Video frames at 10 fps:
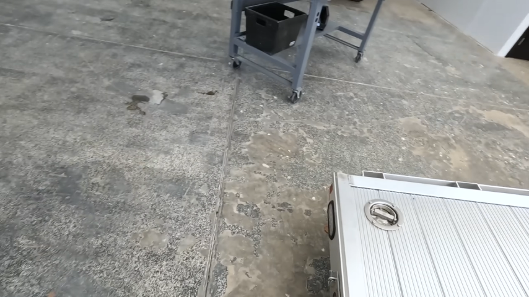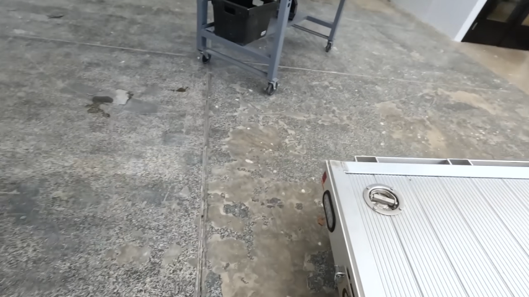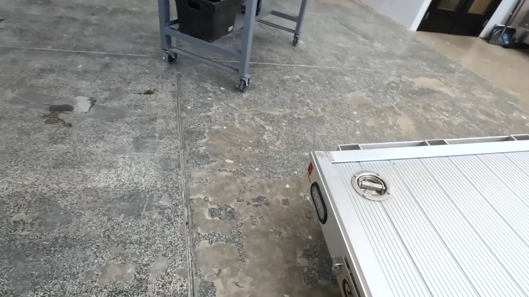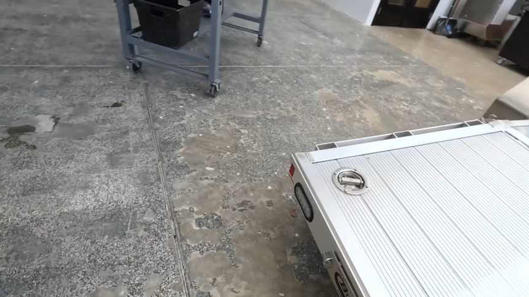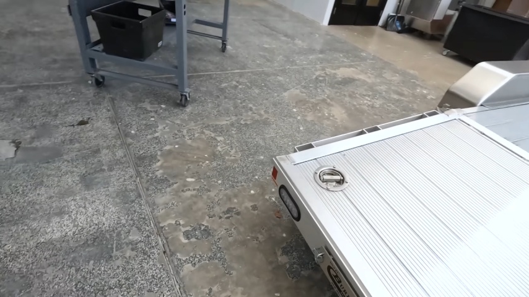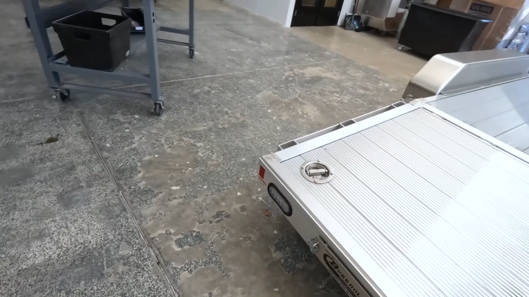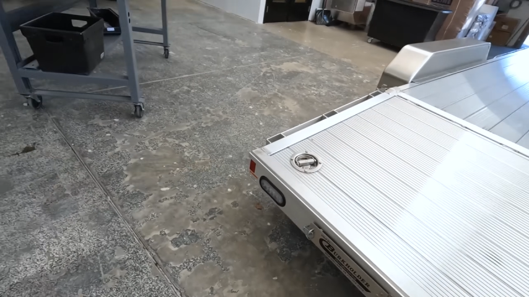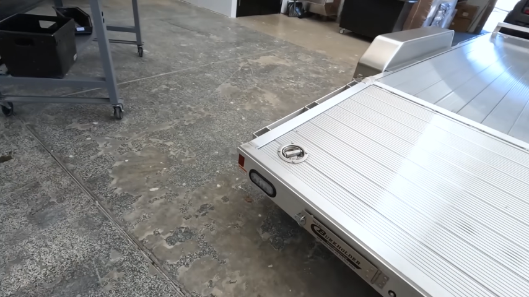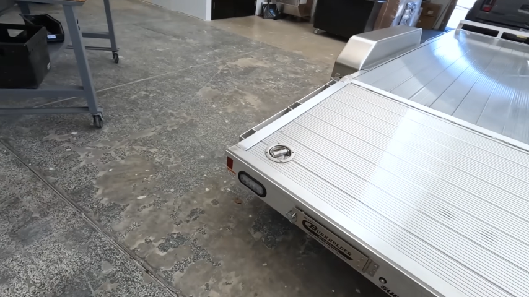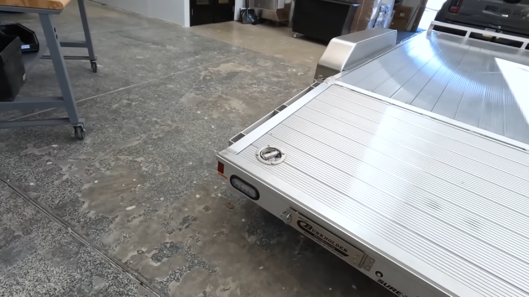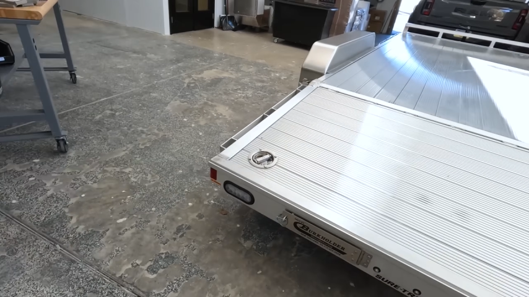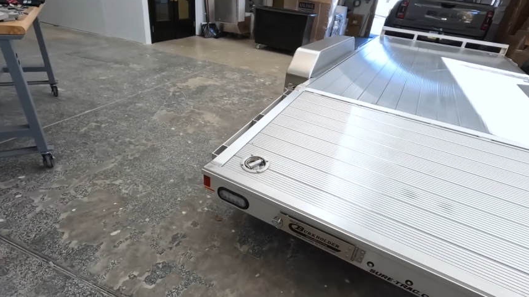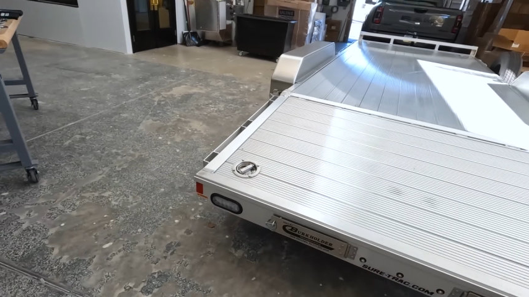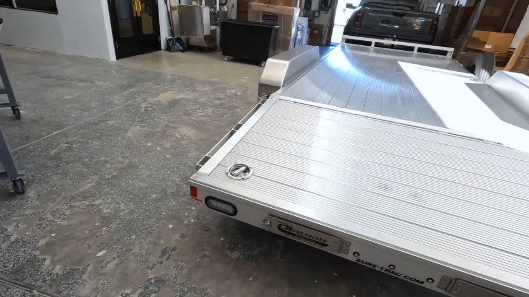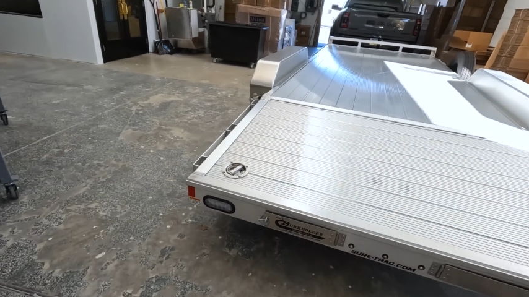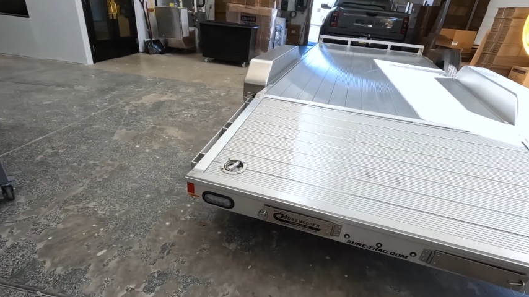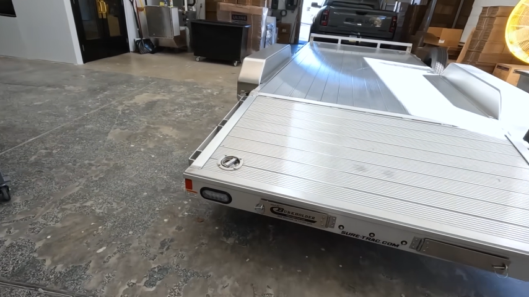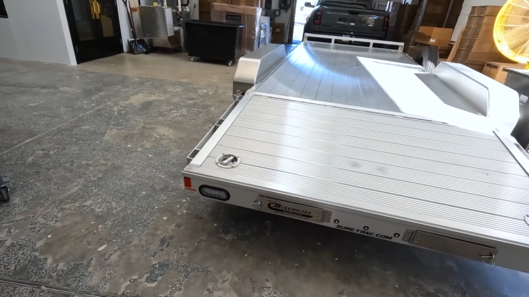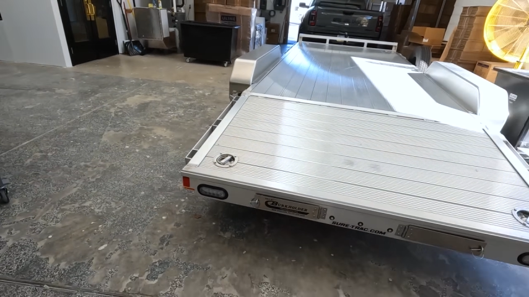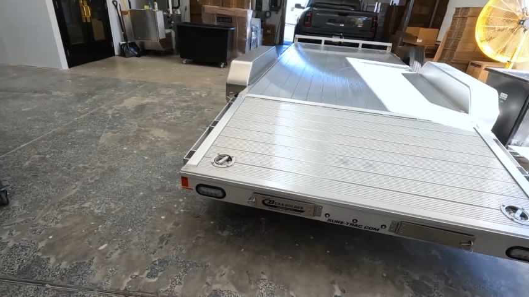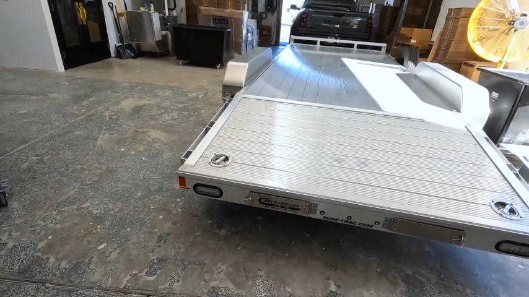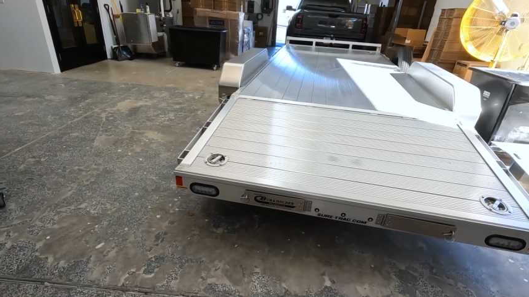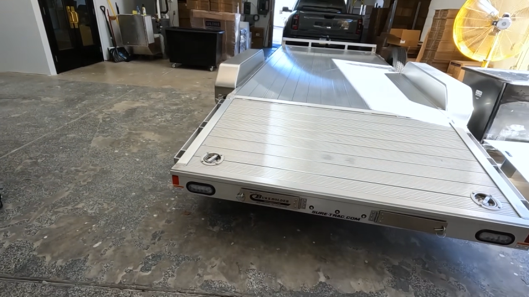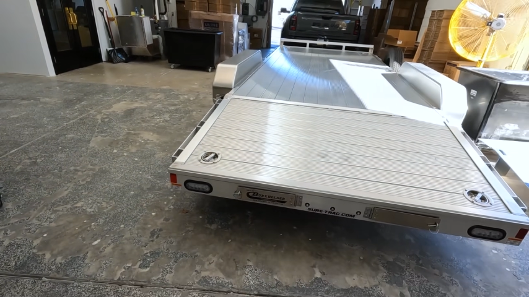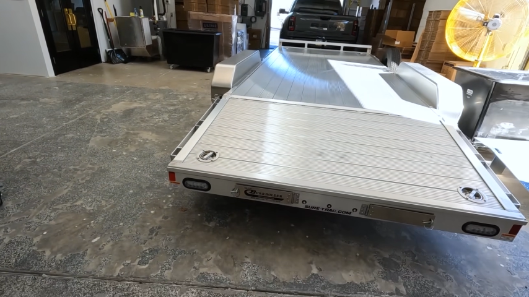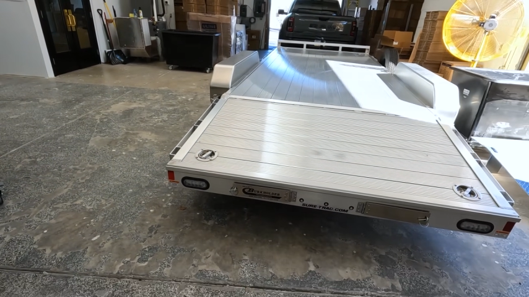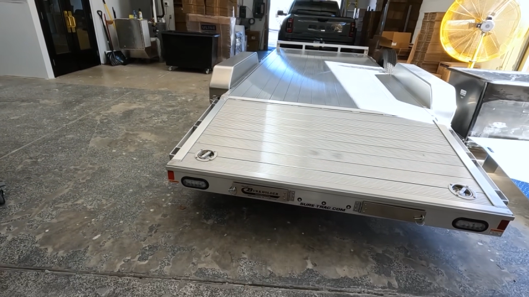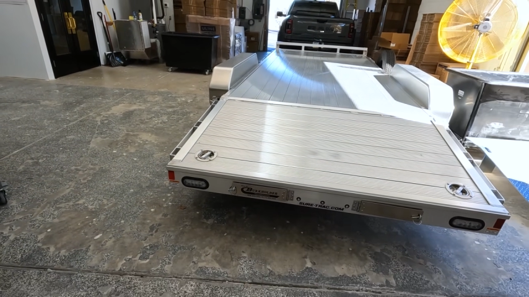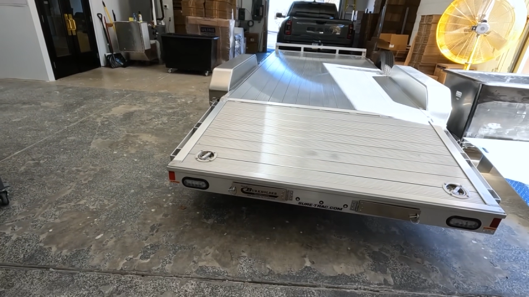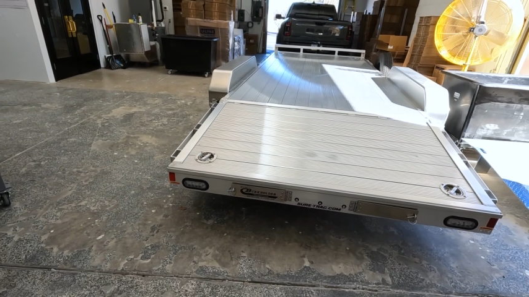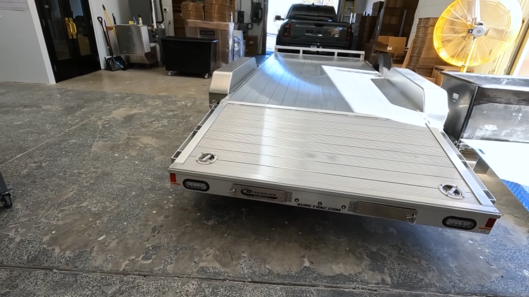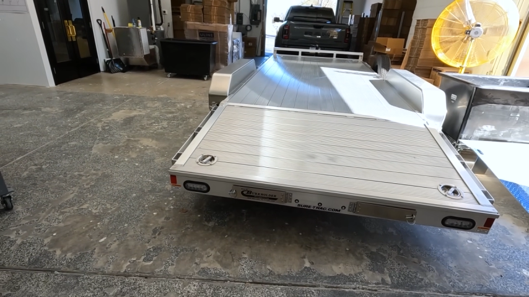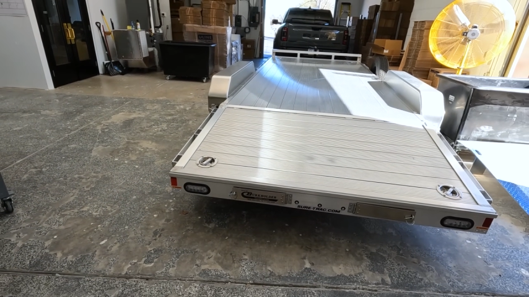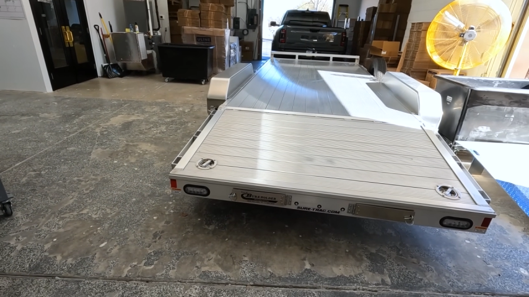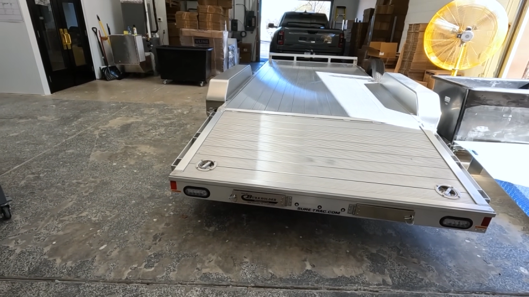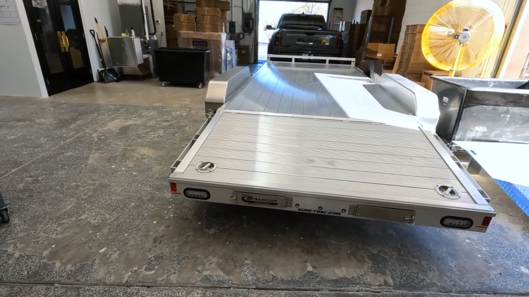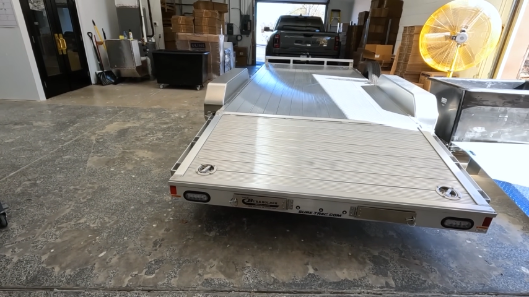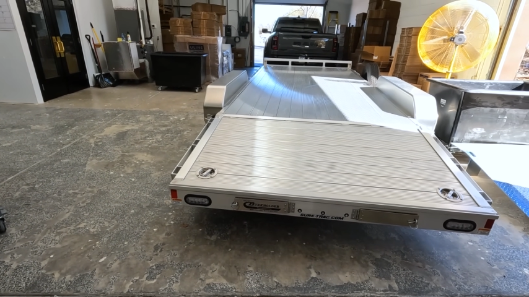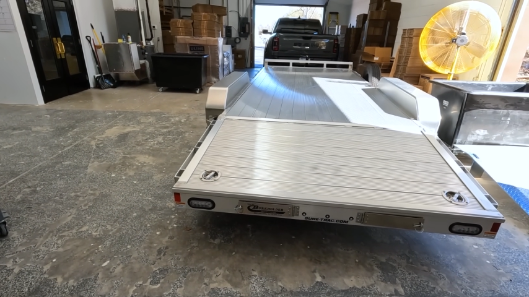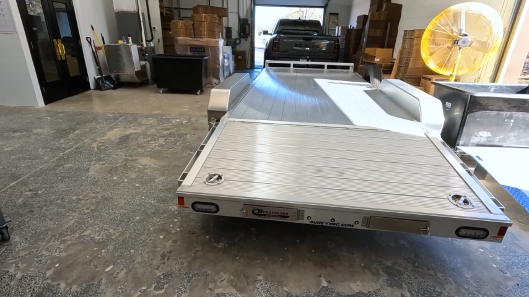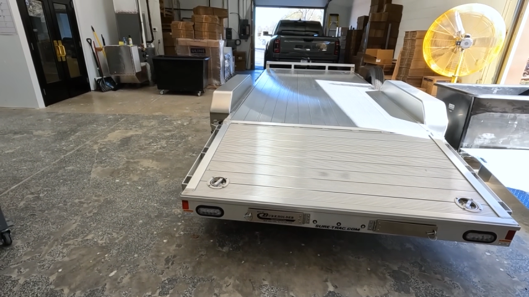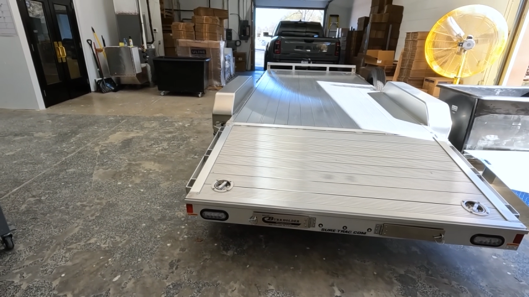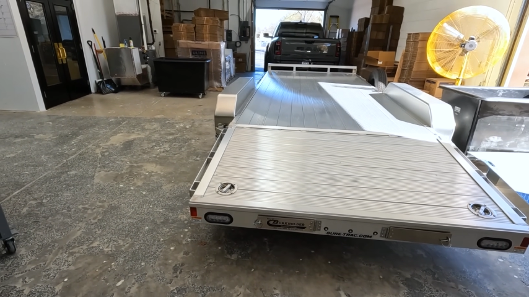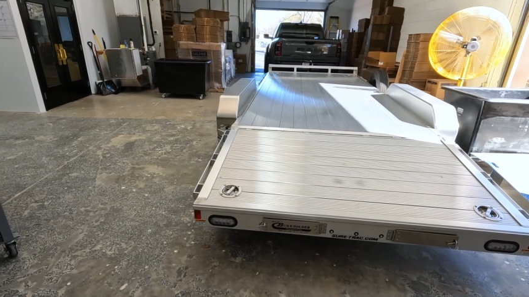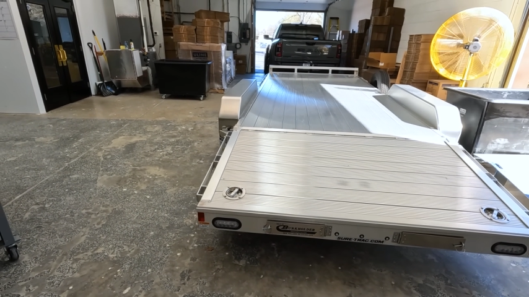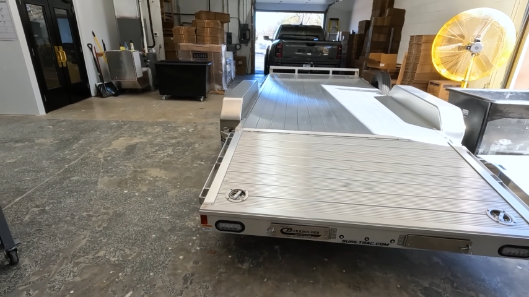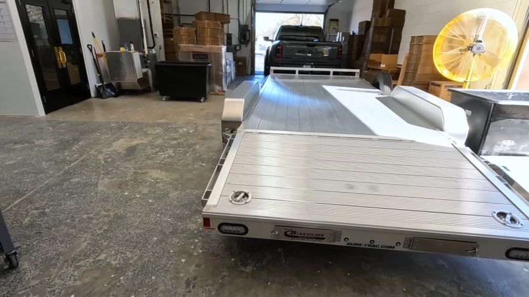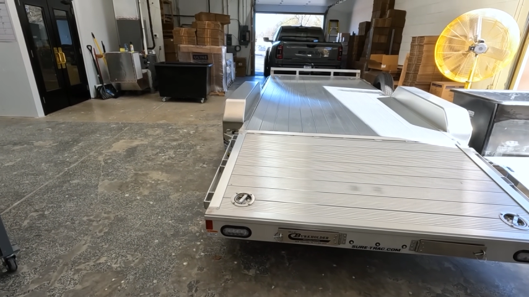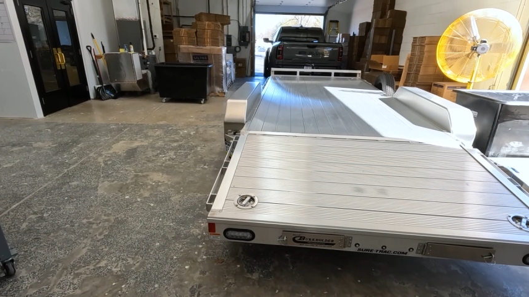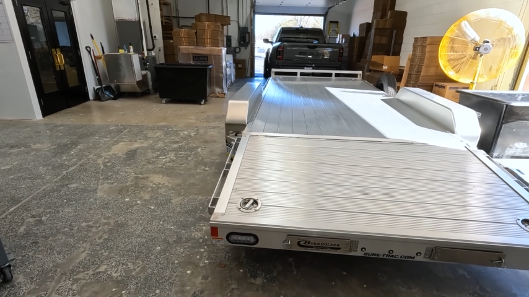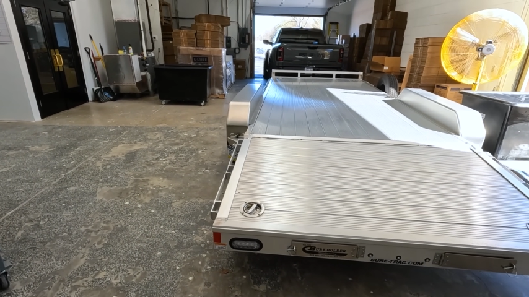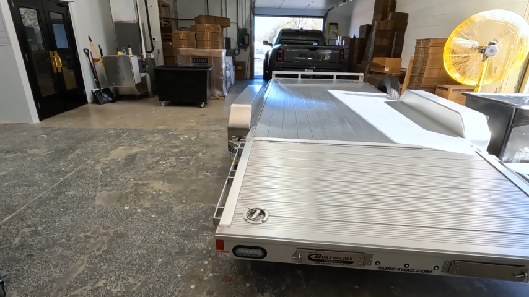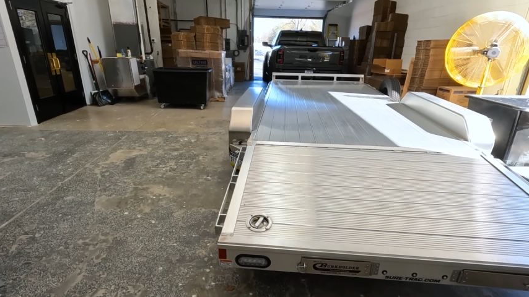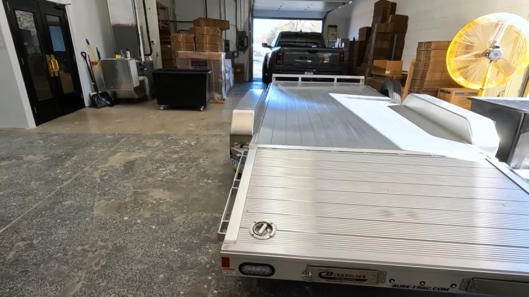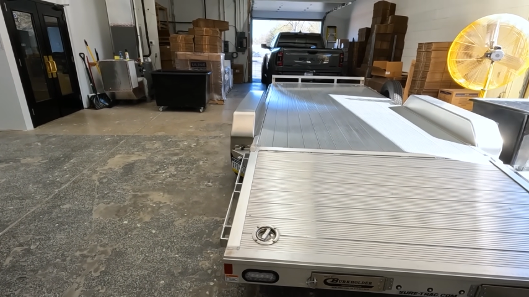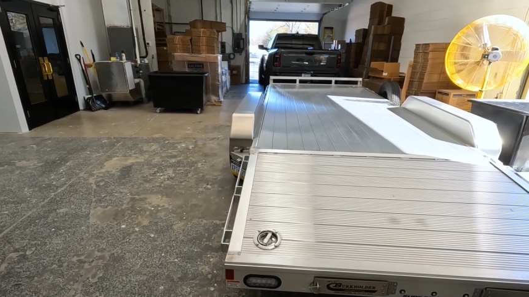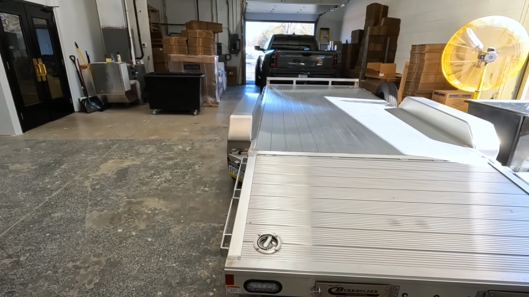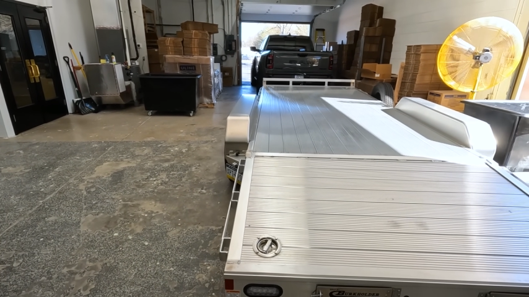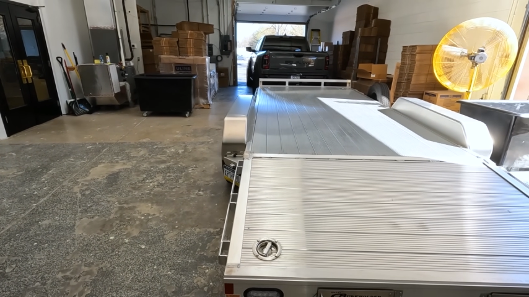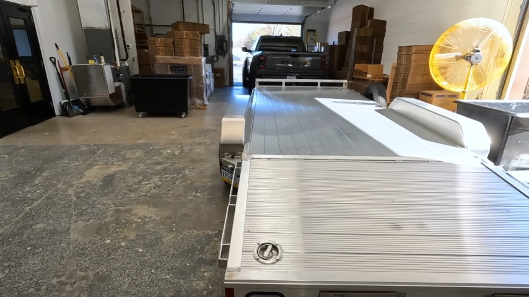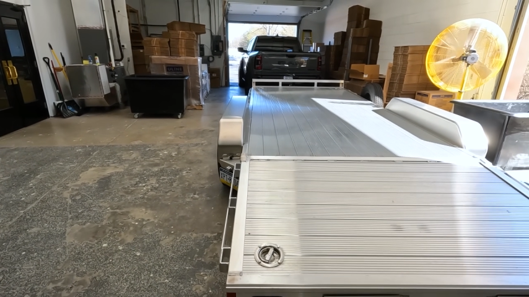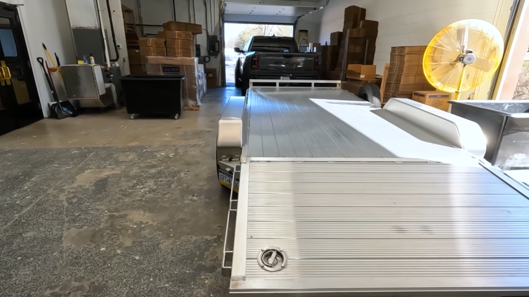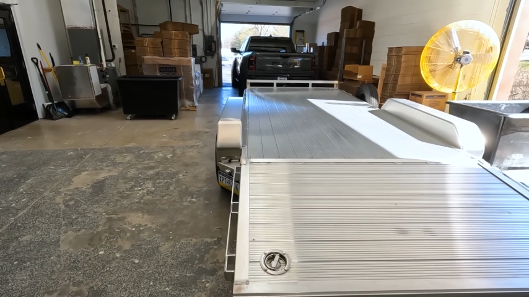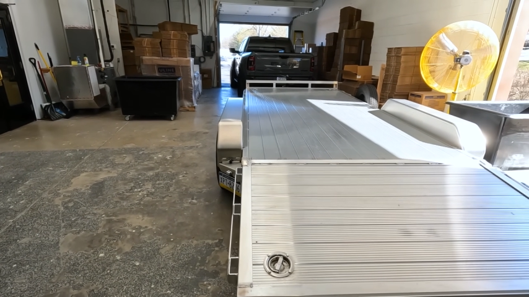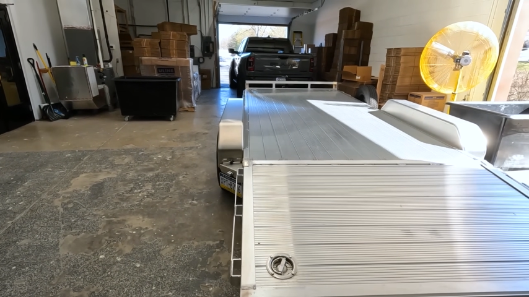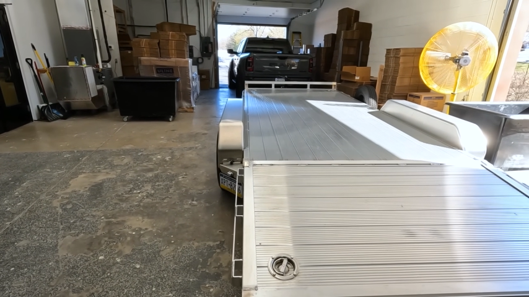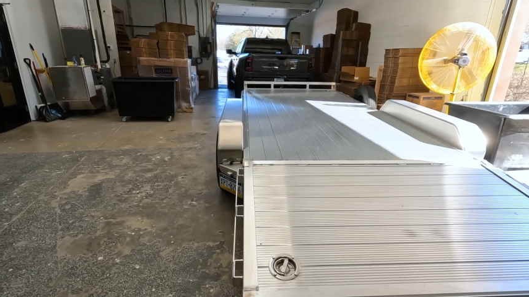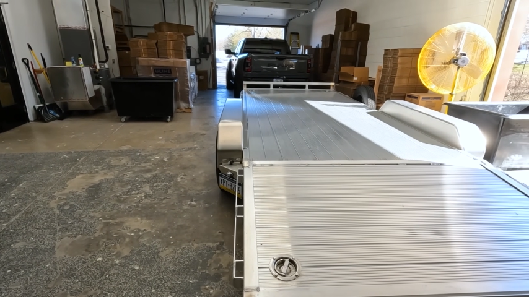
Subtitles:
(no speaker visible)